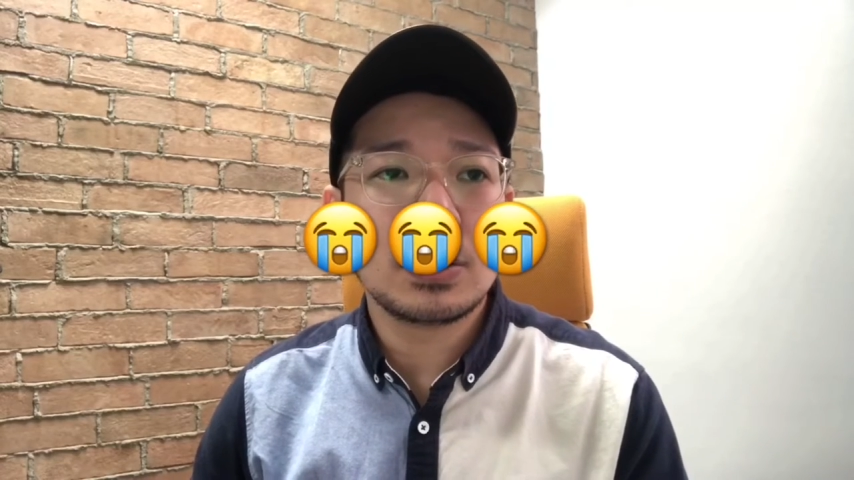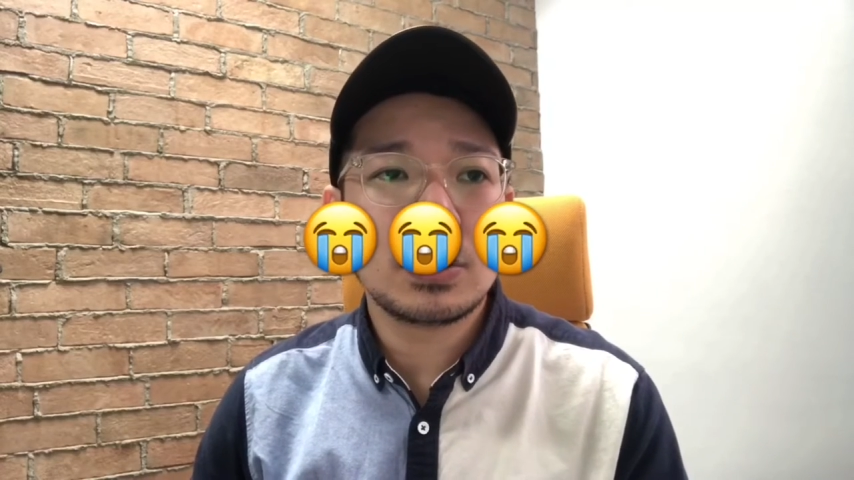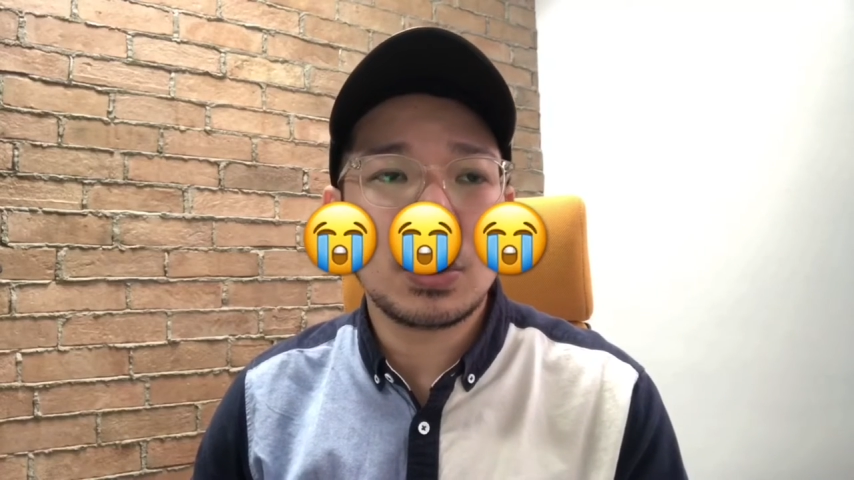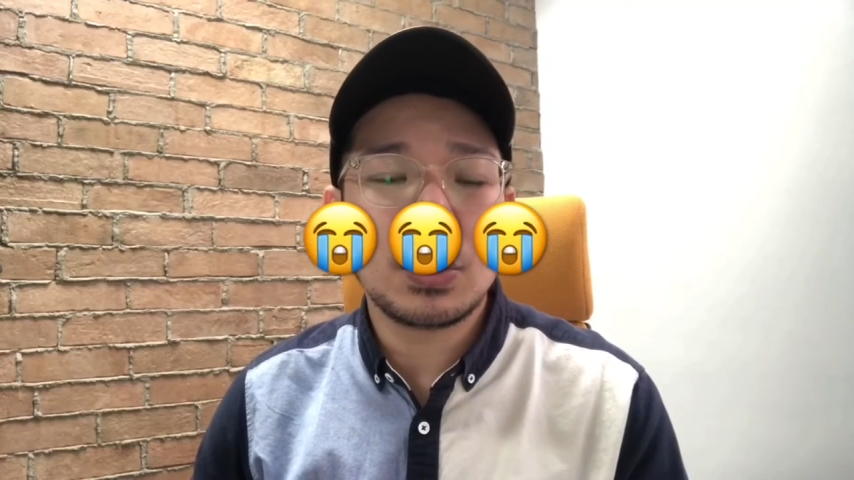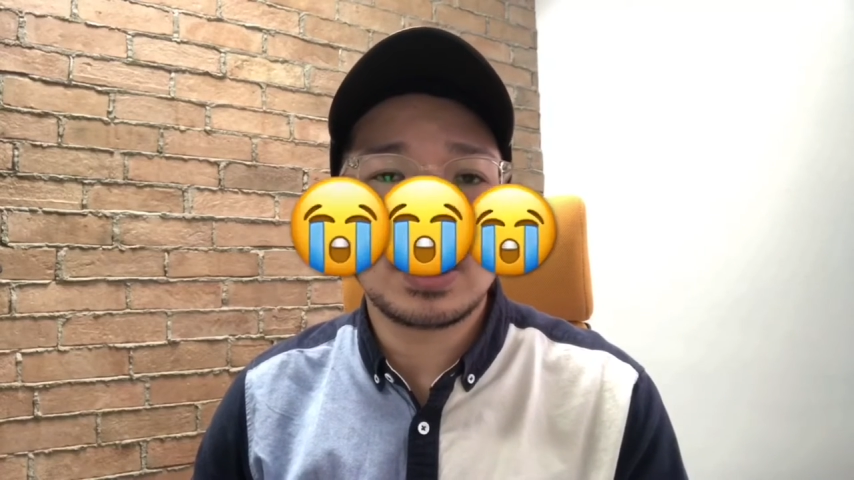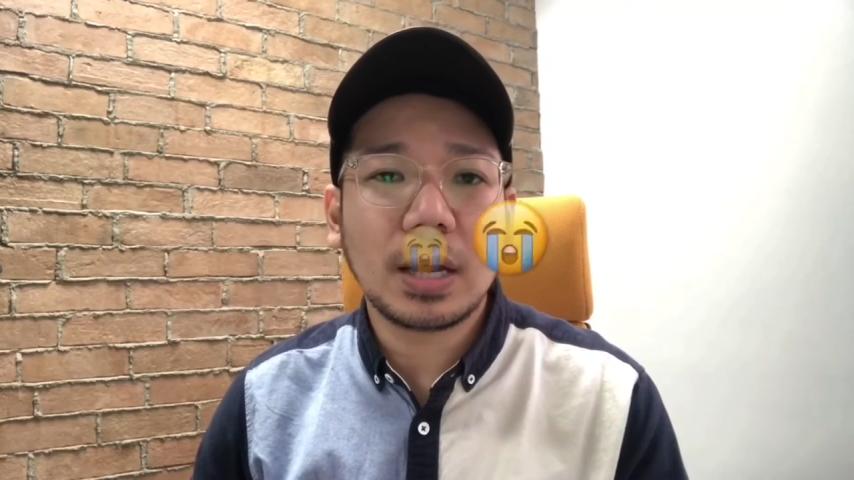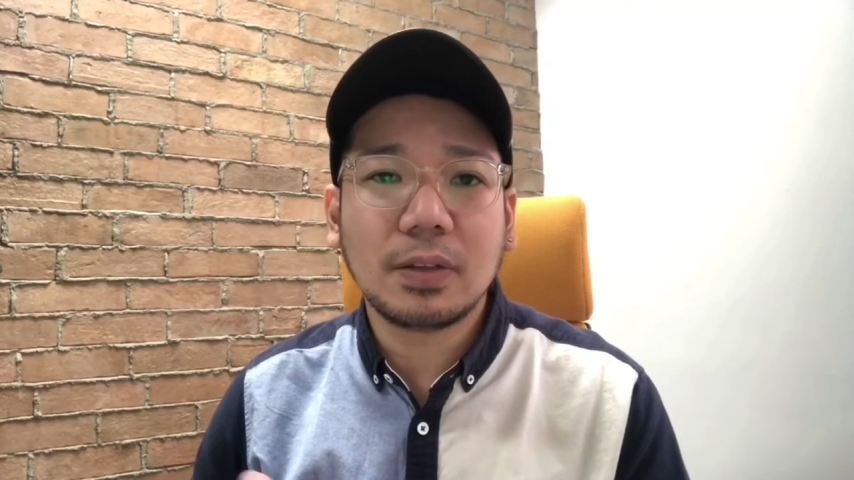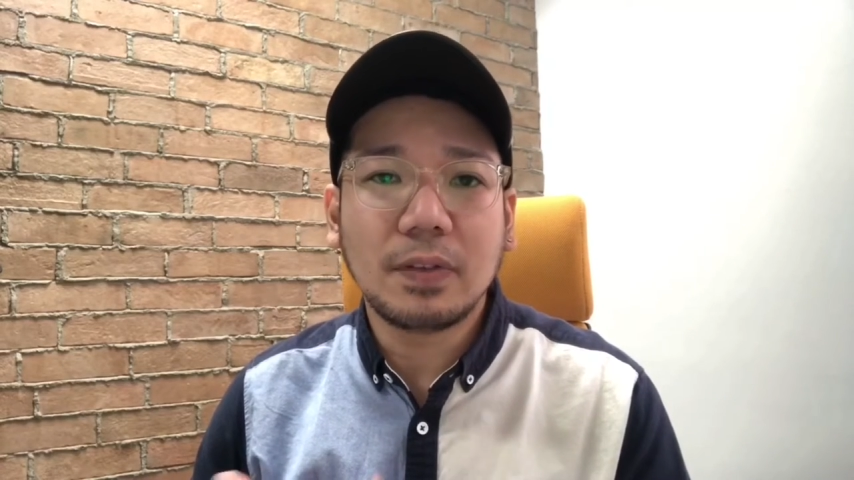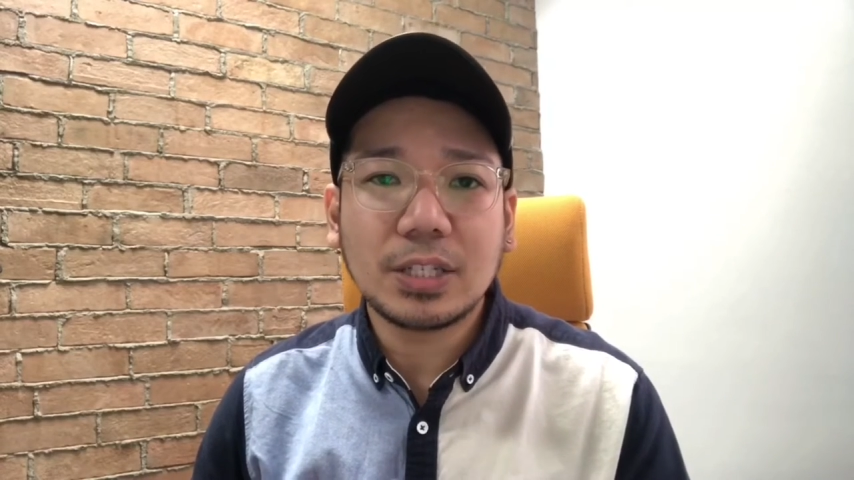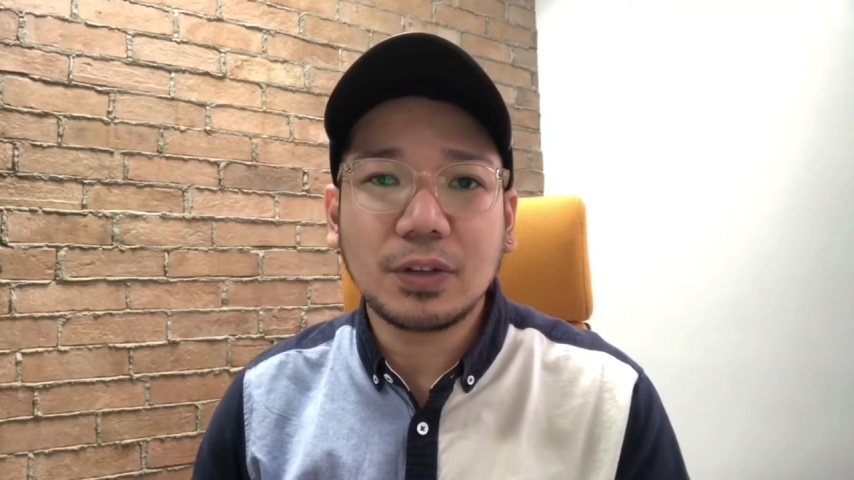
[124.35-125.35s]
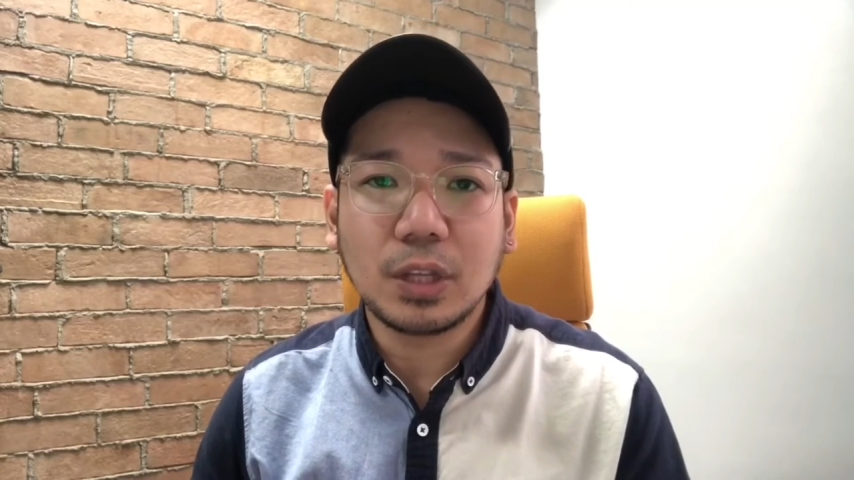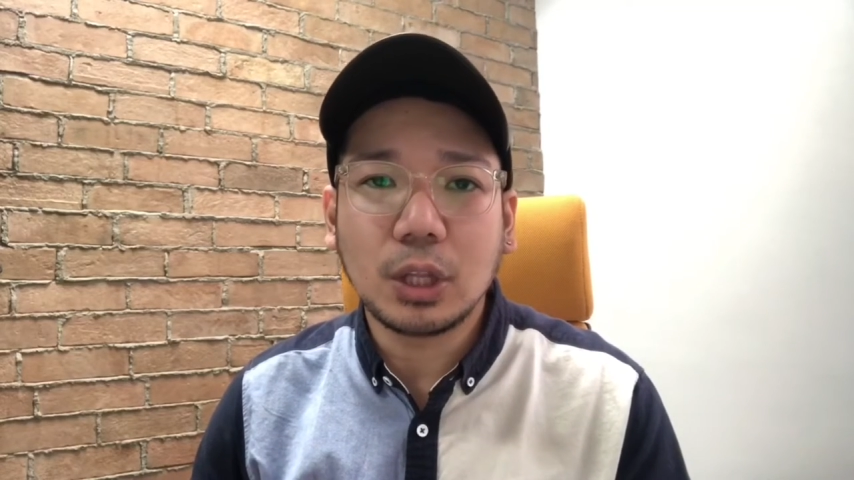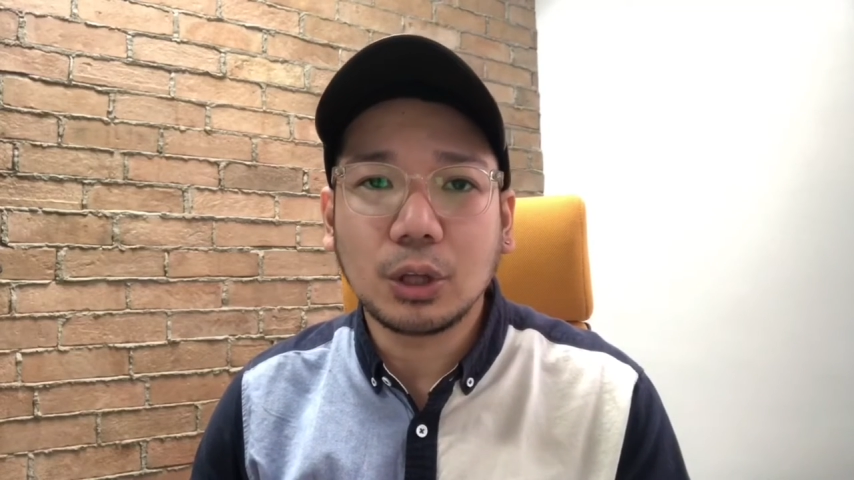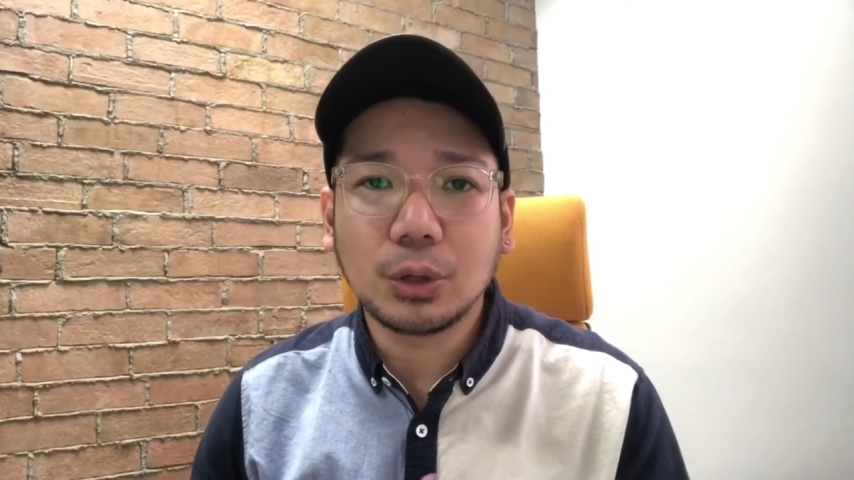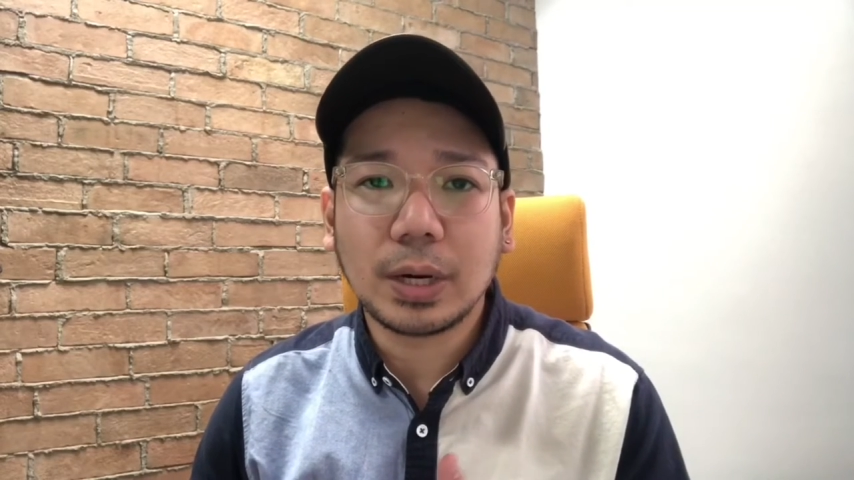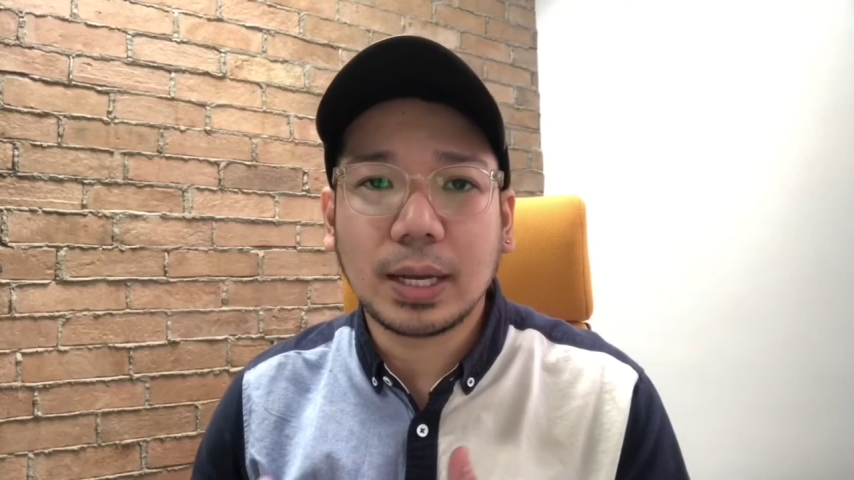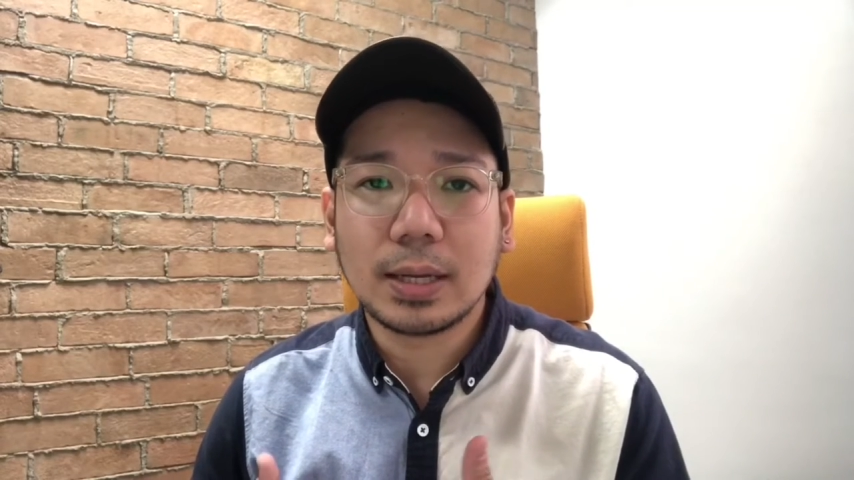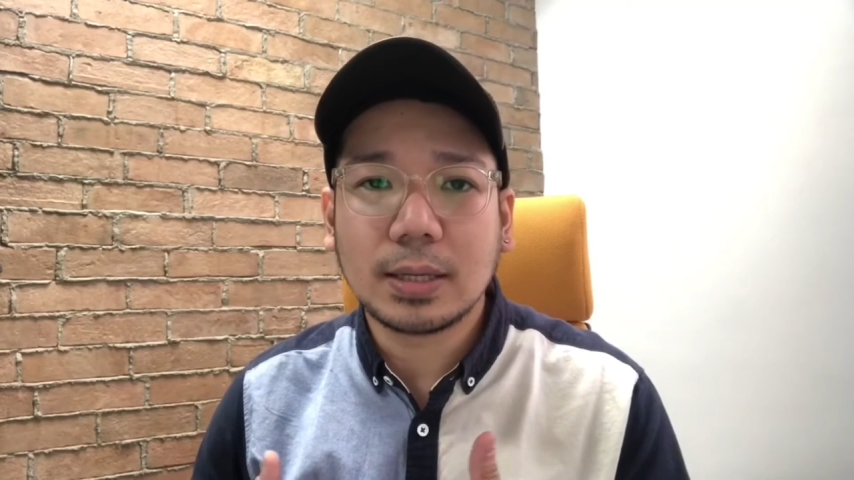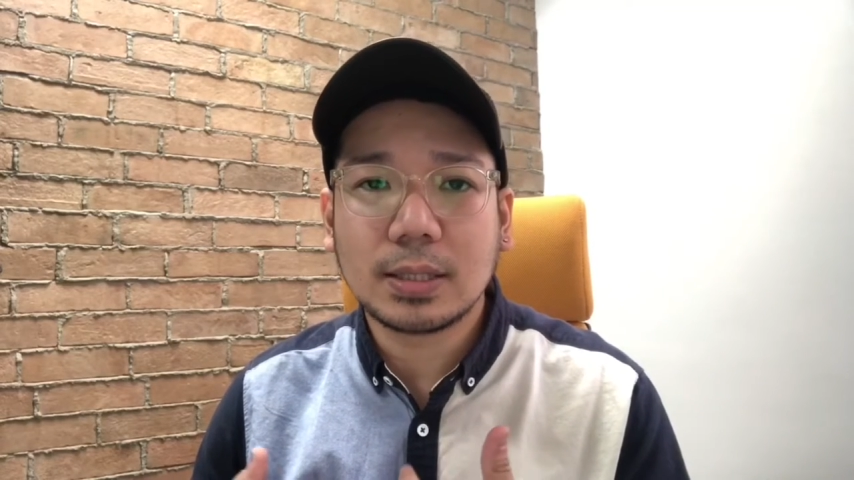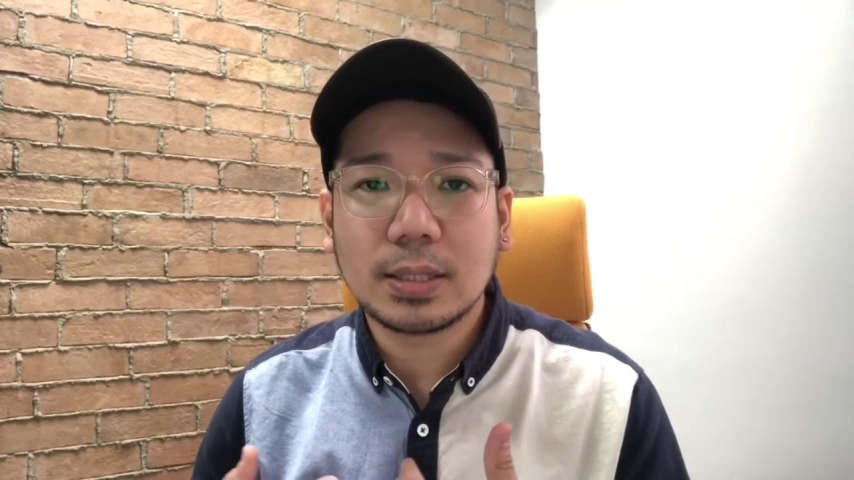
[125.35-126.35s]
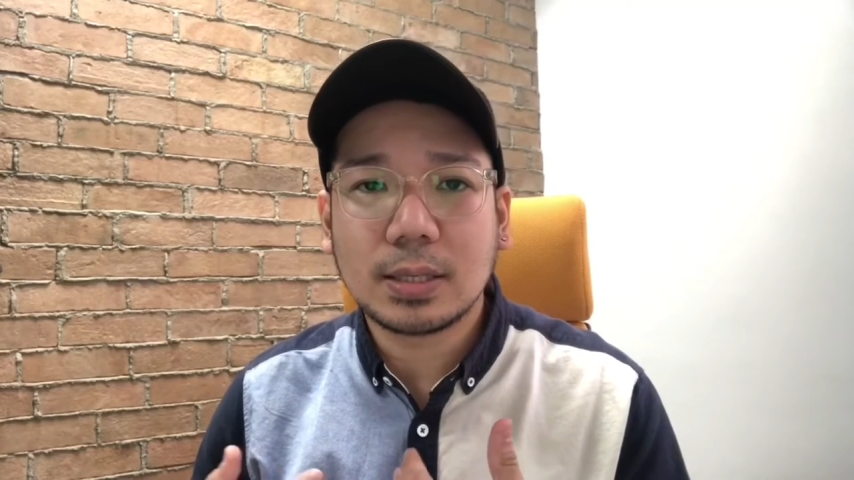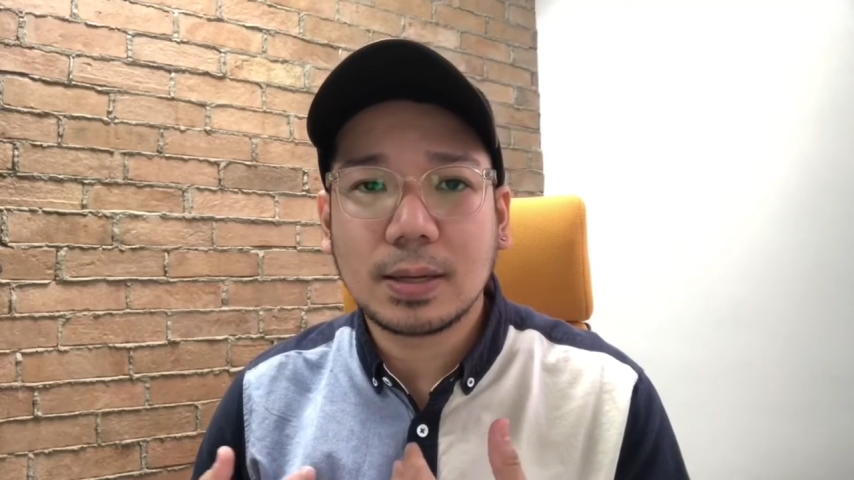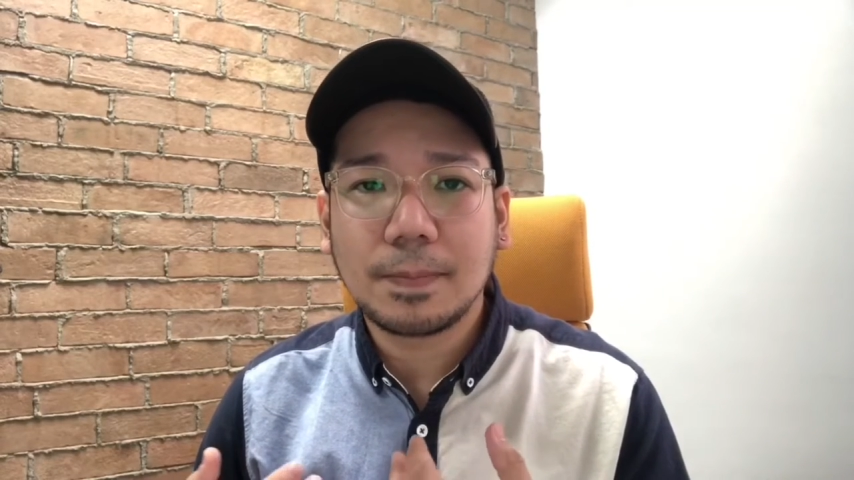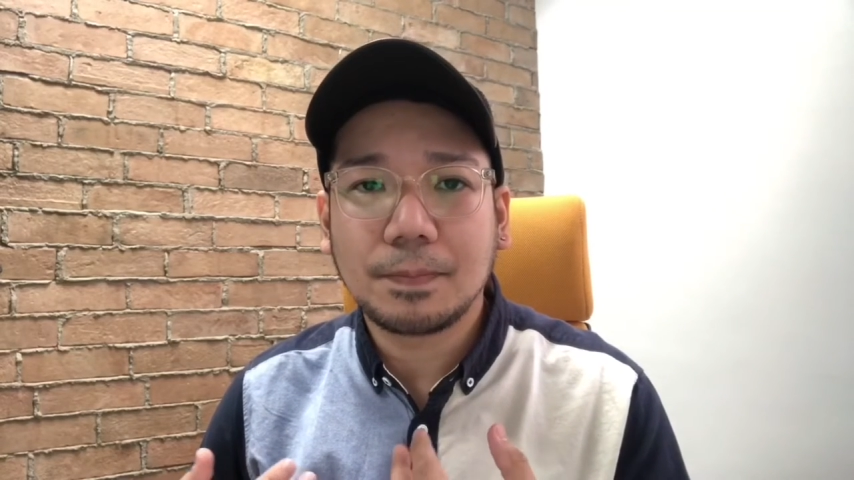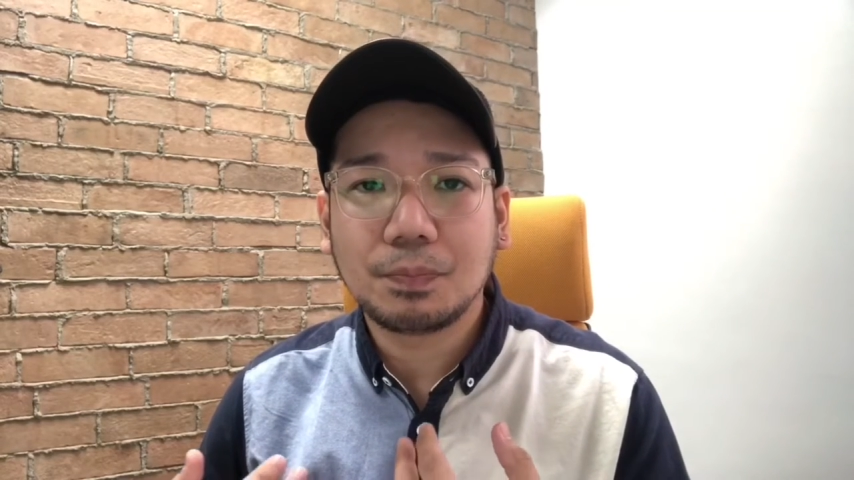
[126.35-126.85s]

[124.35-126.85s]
So the advice of the doctor is